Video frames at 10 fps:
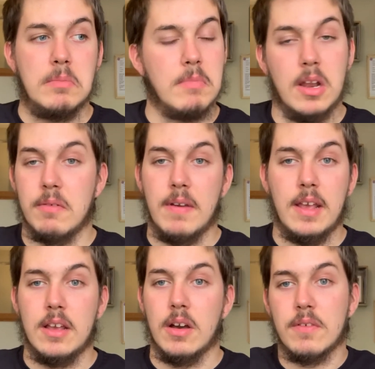And I
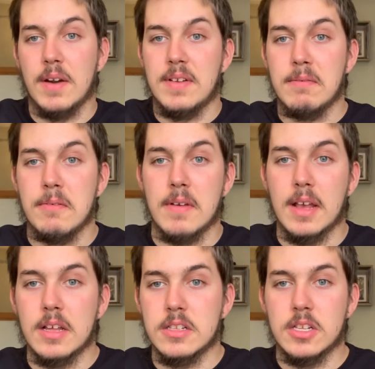think I've covered
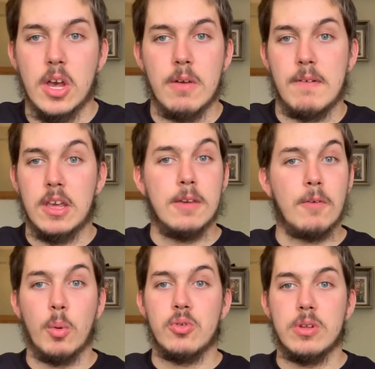everything. So thank you for
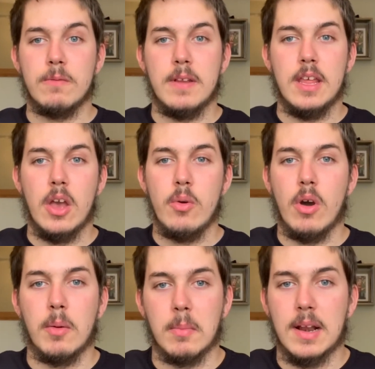watching the video.
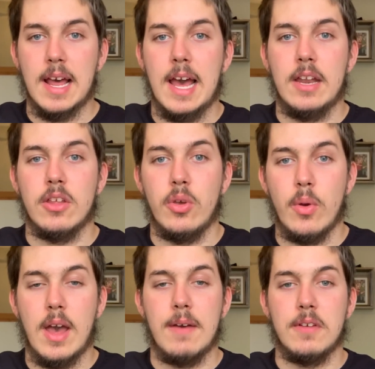I'm glad you
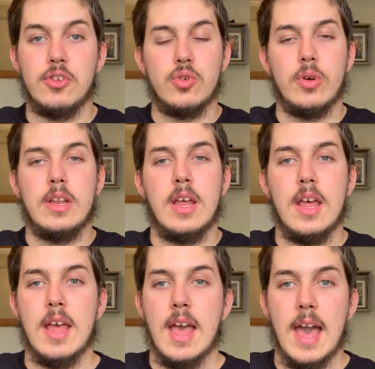have enjoyed,
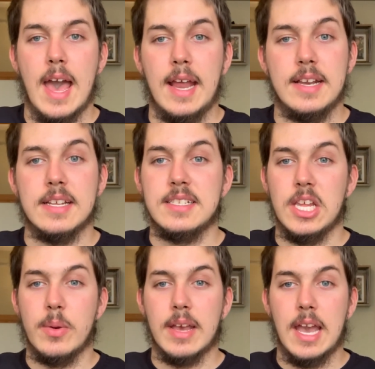and see
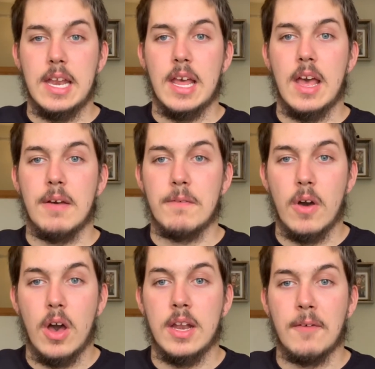you again
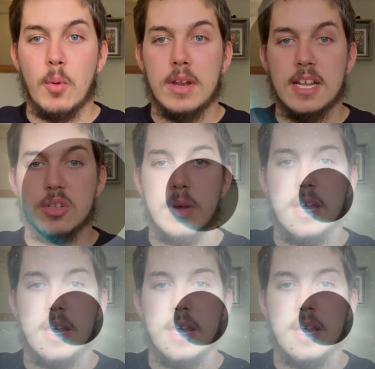for another one next